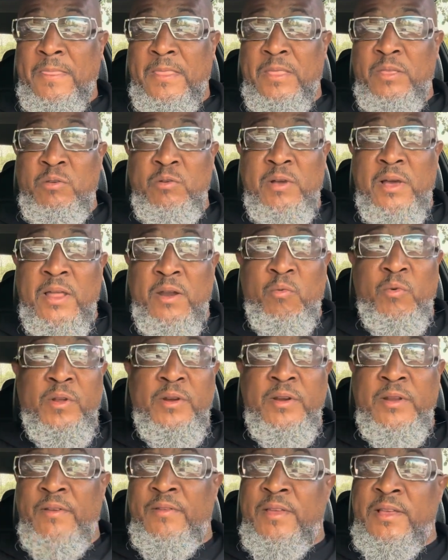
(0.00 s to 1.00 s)
You got to
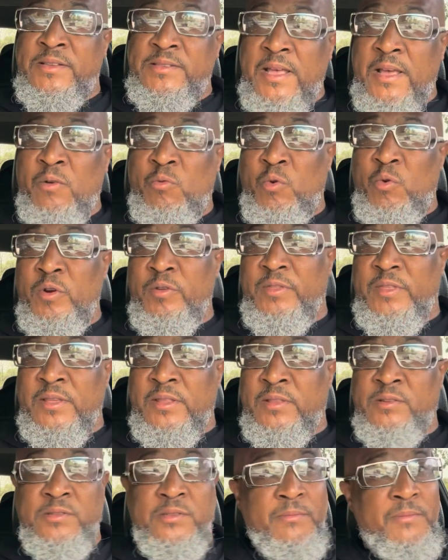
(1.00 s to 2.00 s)
wonder, is that worth it?
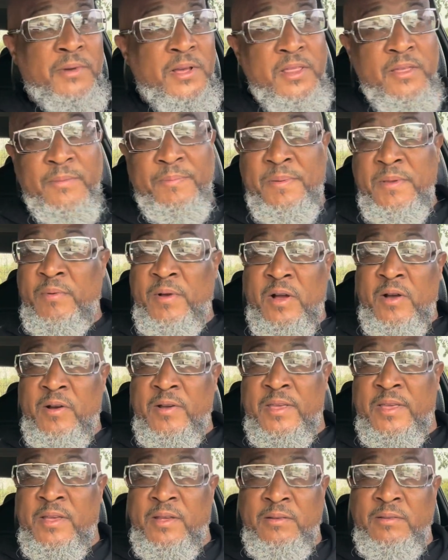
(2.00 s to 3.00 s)
There's some other people out
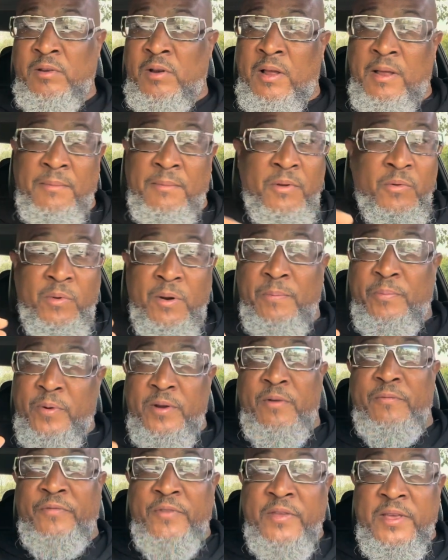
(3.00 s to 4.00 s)
here, you know, I'm not one
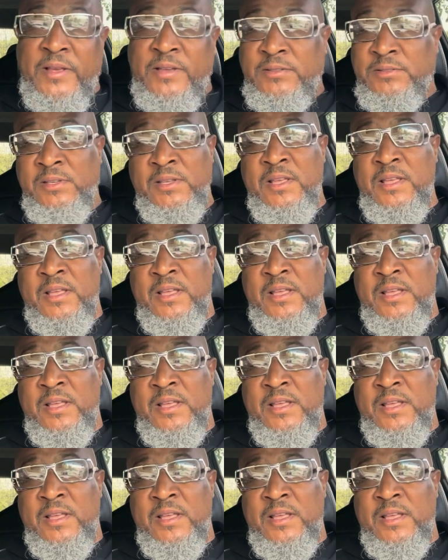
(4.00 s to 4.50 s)
point no fingers.